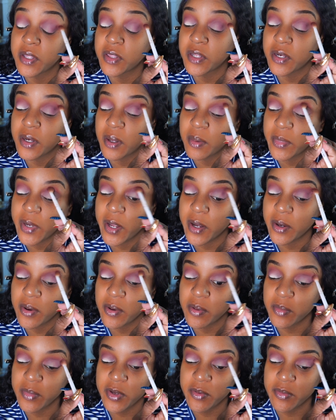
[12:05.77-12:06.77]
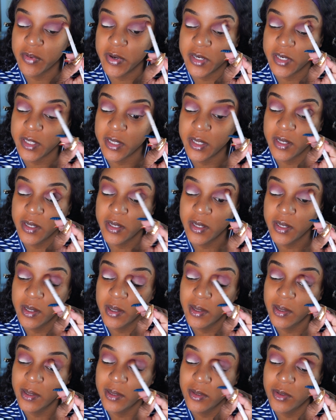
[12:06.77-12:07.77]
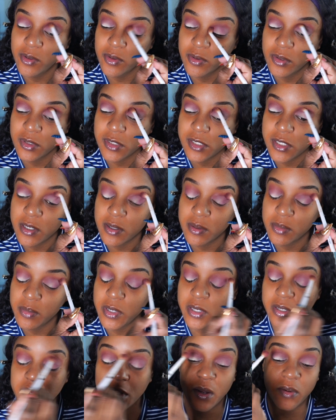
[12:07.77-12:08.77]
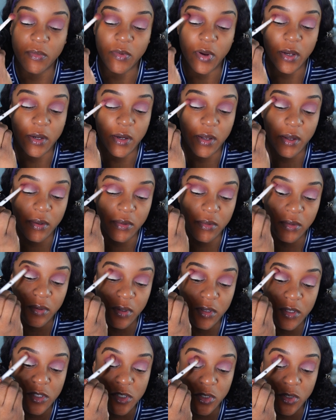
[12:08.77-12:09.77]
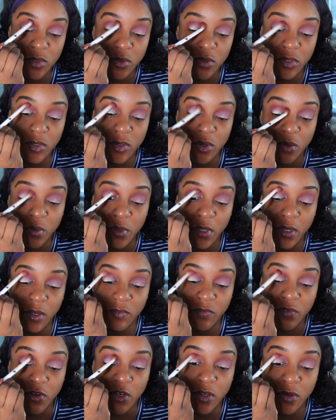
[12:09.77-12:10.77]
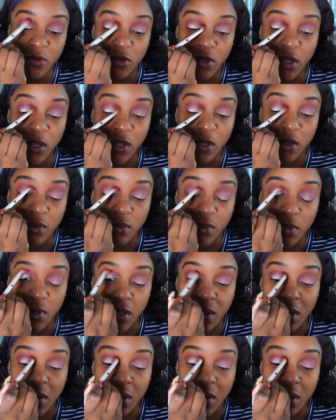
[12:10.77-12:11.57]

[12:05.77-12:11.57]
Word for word: nothing, I'm not going to be ready. You can tell me not right now. So you could go play a video game.